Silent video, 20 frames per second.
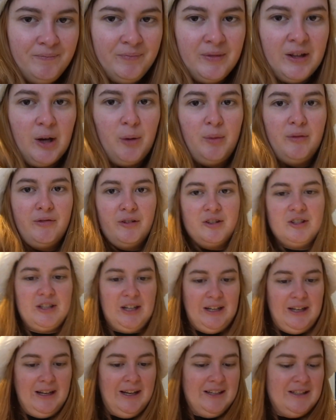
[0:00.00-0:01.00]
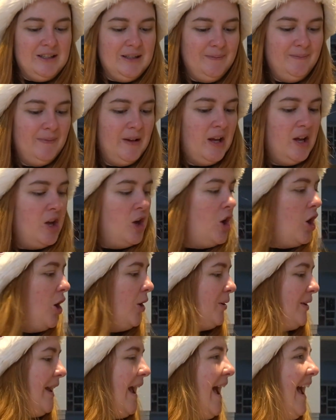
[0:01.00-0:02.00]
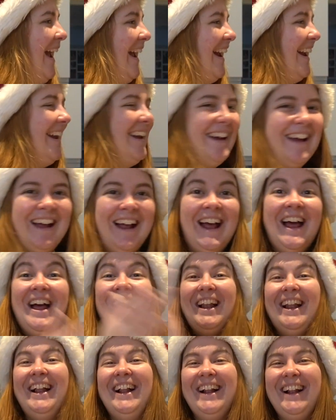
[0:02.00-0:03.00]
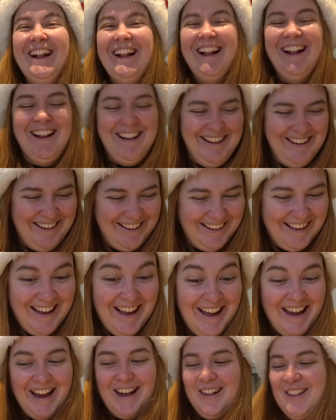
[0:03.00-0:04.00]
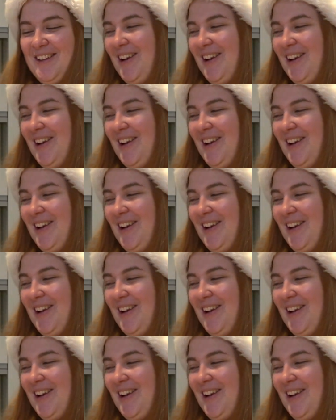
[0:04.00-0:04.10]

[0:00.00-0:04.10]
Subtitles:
That'll be fun to clean later. Okay, it's